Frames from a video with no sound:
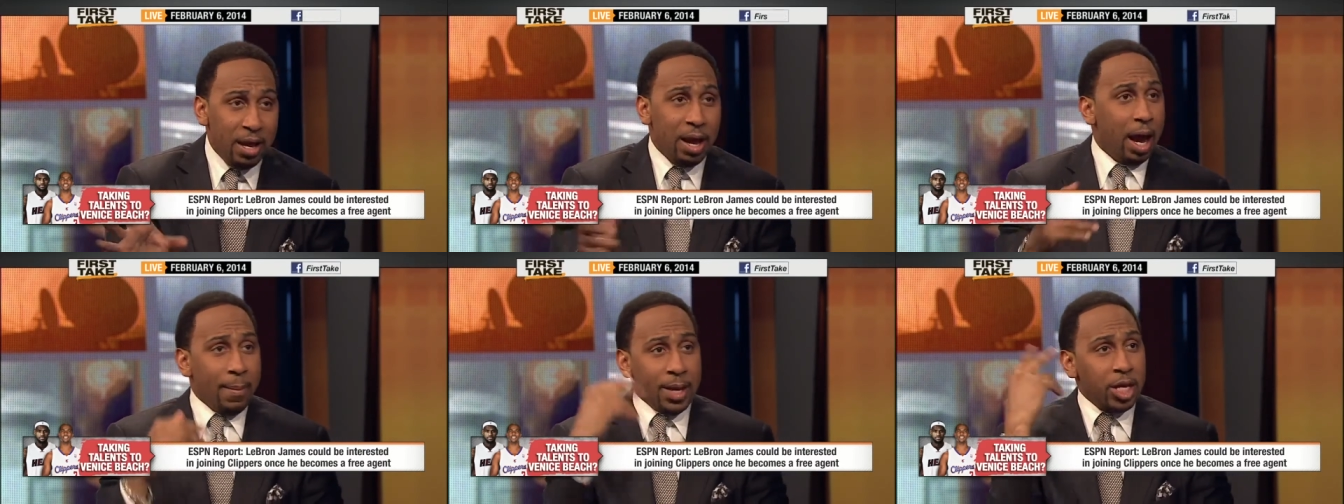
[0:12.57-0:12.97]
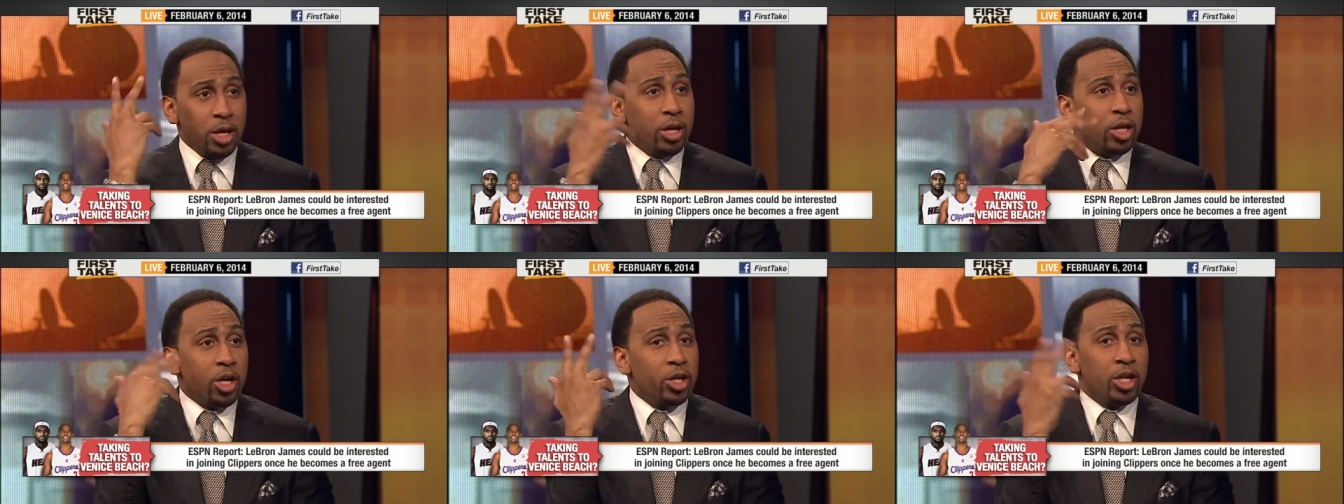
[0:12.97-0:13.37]
I mean, you
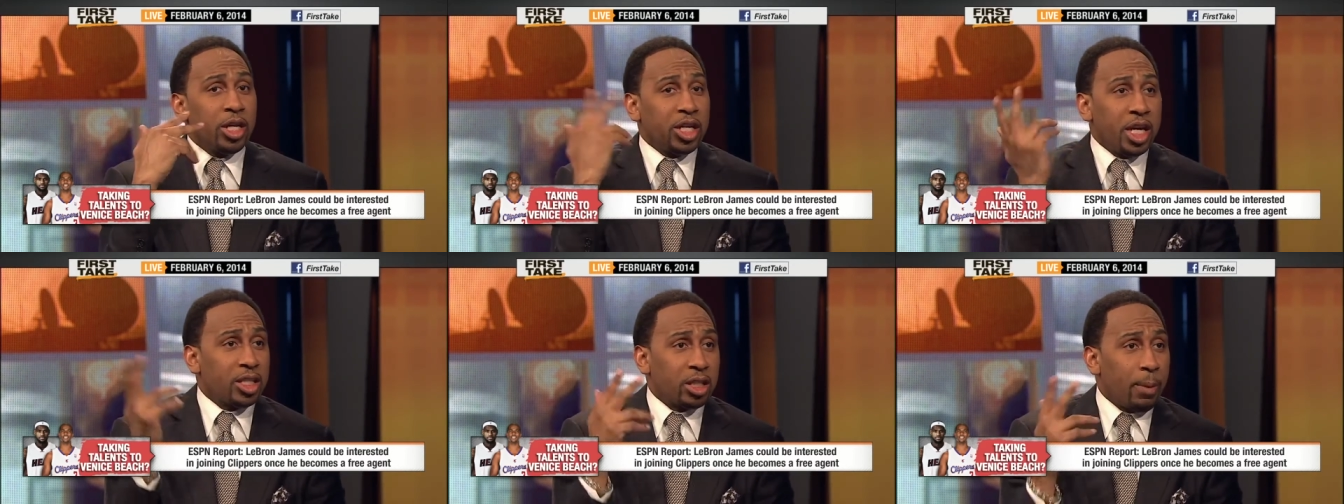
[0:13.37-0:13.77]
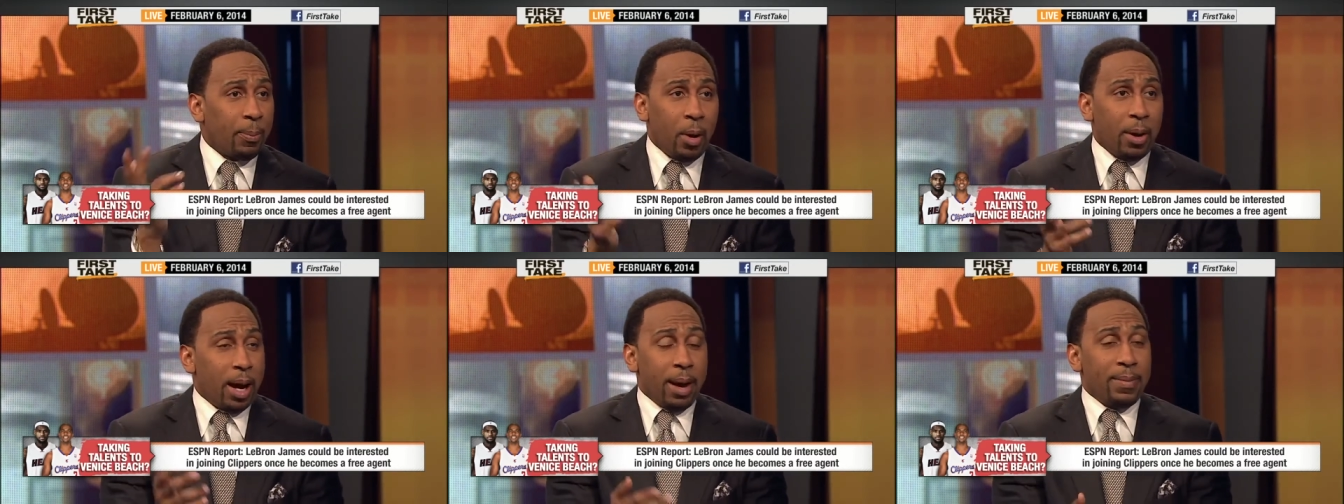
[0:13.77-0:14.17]
you, you get to the
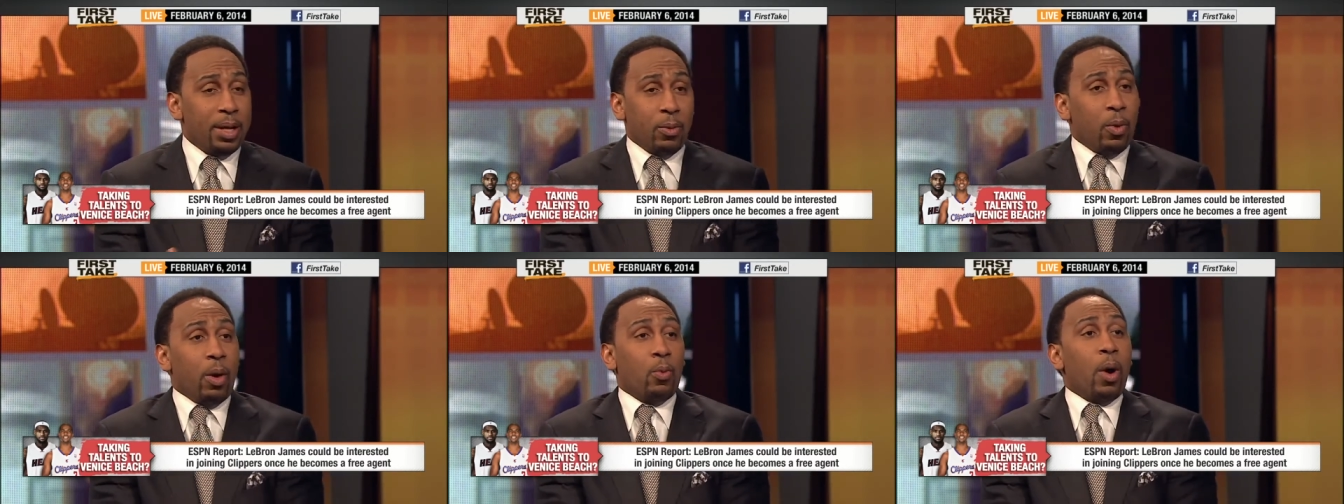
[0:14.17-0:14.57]
point. Where, I mean, what,